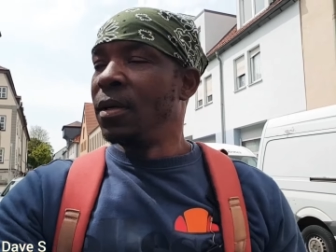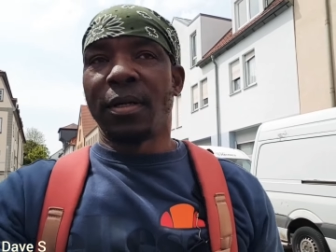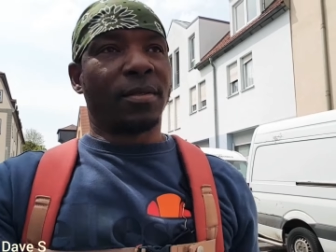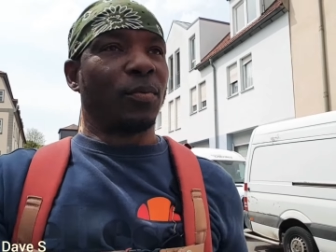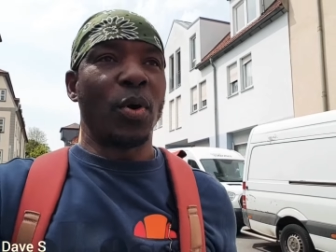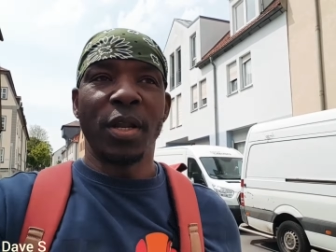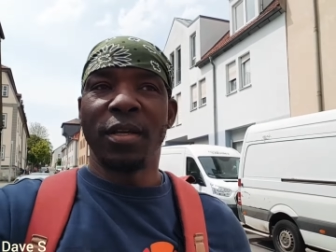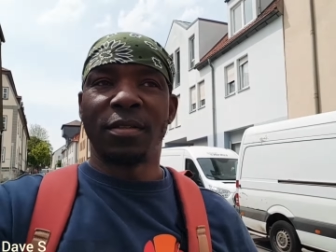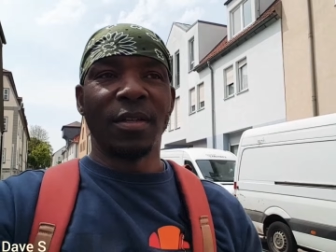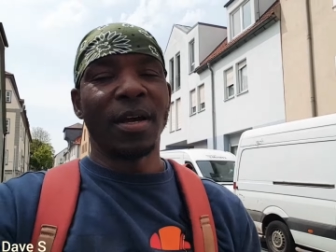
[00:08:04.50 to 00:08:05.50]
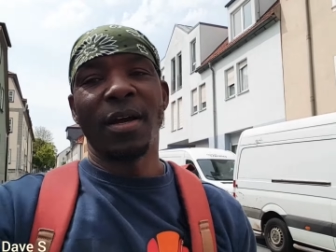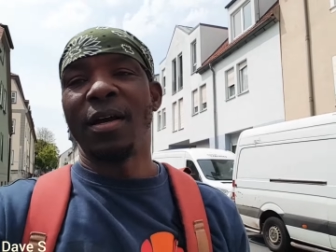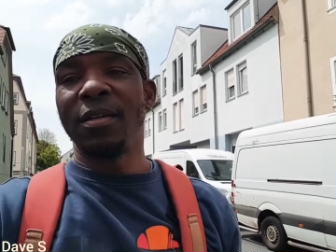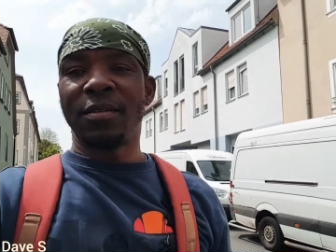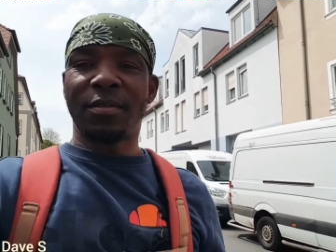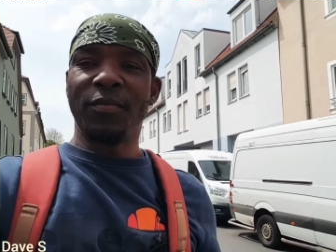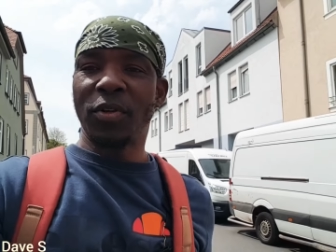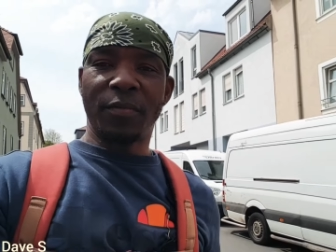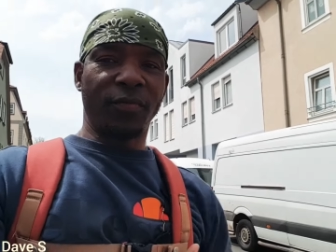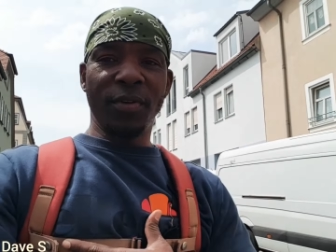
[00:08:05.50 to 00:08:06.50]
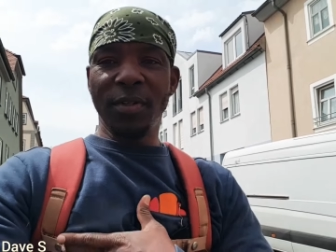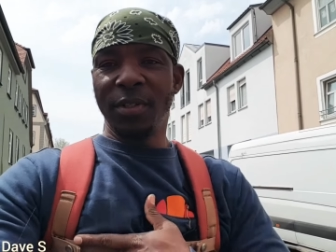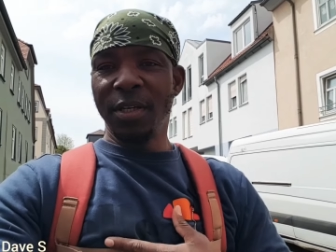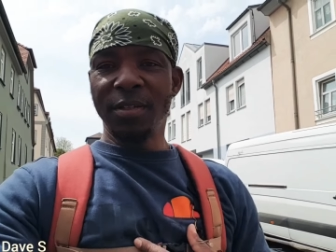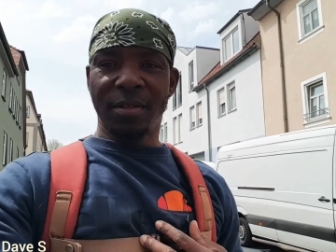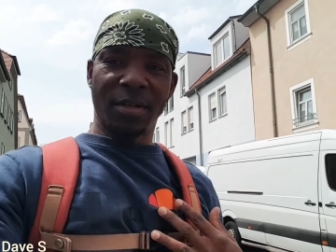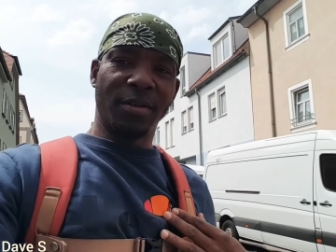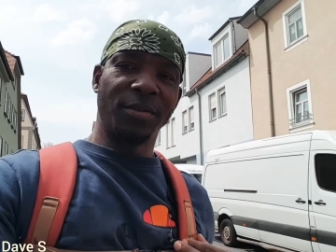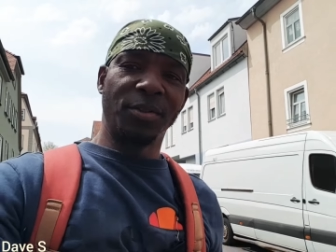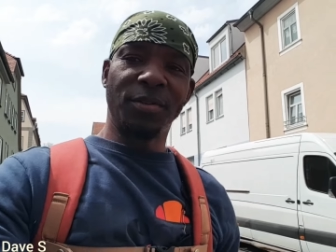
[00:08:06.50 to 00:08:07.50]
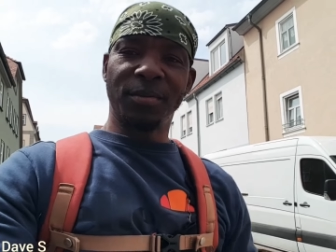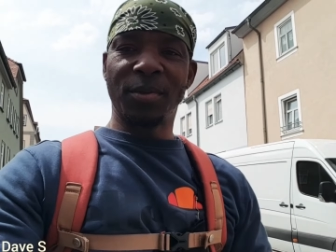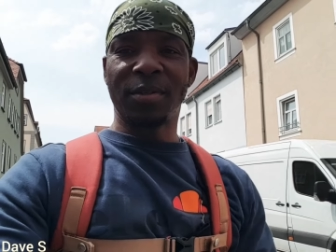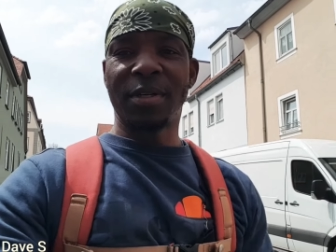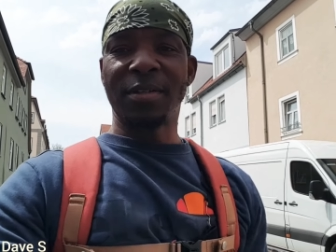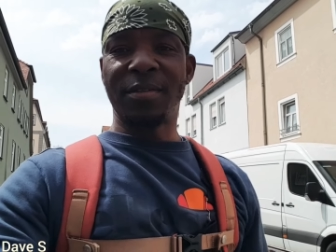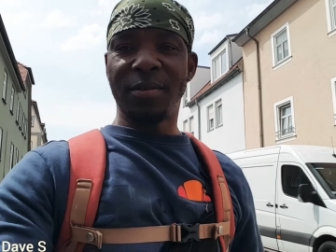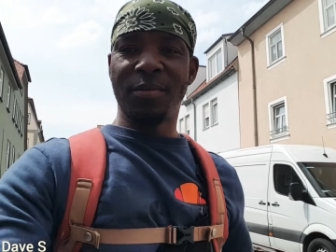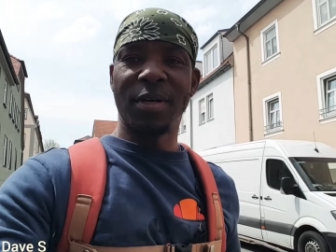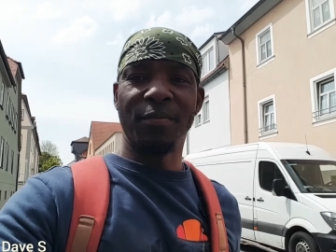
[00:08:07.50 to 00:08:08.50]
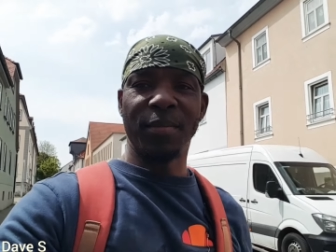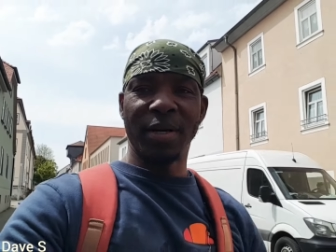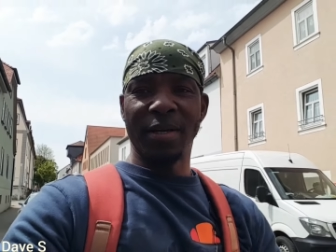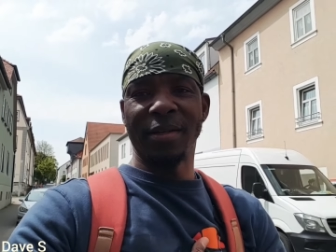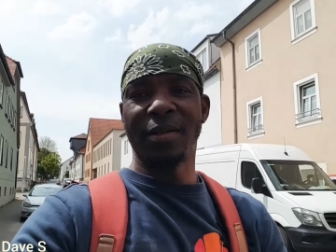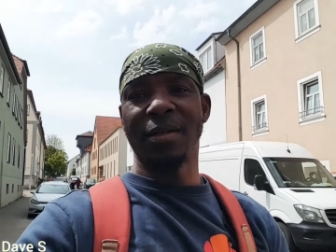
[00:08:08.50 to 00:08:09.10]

Like the weather is nice, even I'm feeling heat now, you know, because I still have my